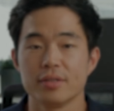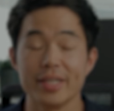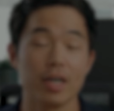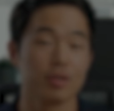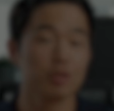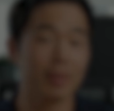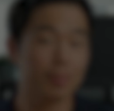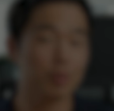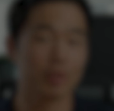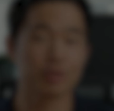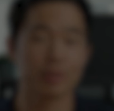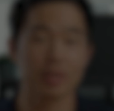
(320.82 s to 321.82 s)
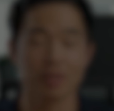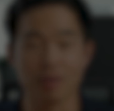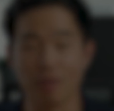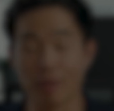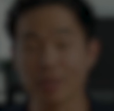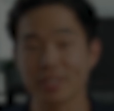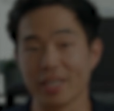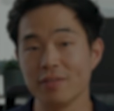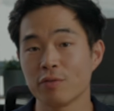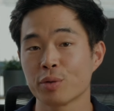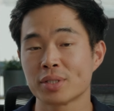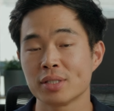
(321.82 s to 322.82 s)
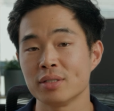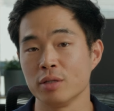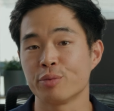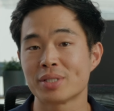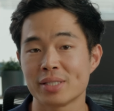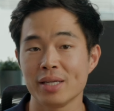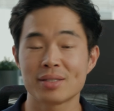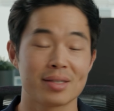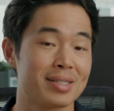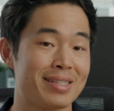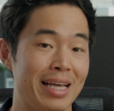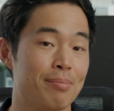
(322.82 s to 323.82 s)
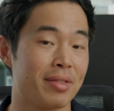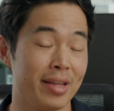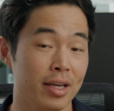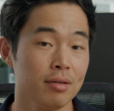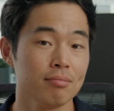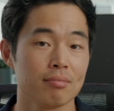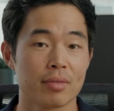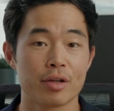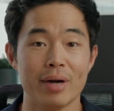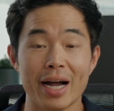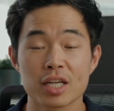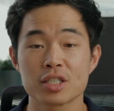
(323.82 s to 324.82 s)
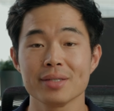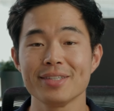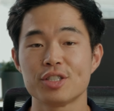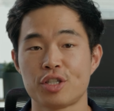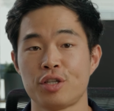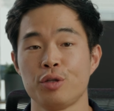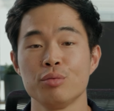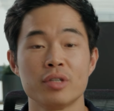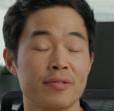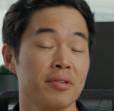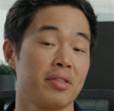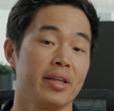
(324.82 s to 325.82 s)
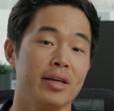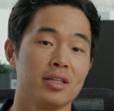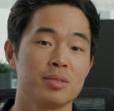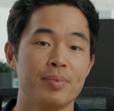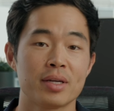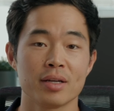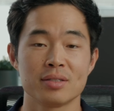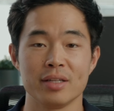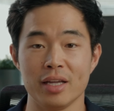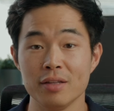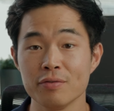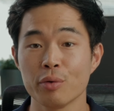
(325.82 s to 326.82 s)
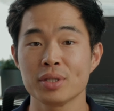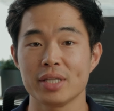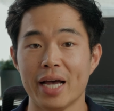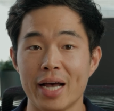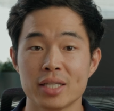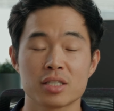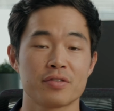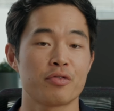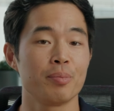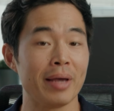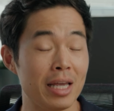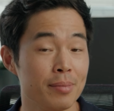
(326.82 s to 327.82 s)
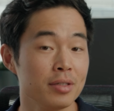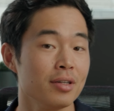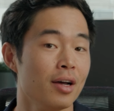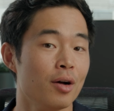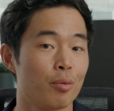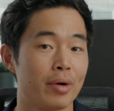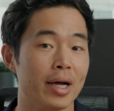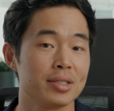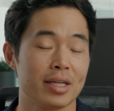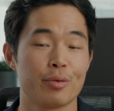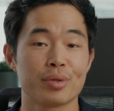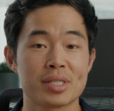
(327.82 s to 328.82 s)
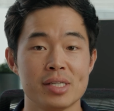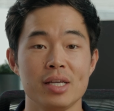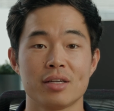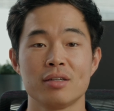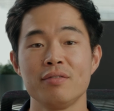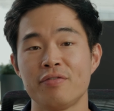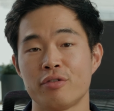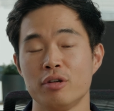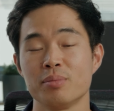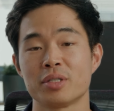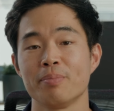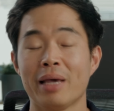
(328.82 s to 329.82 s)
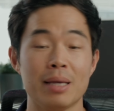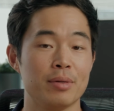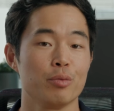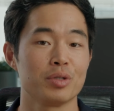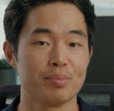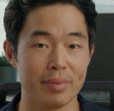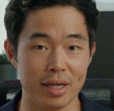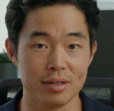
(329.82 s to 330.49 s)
Now, you may be wondering, aren't invoices and receipts the same thing? They're actually two different things because an invoice asks for payment, whereas a receipt confirms the payment was made.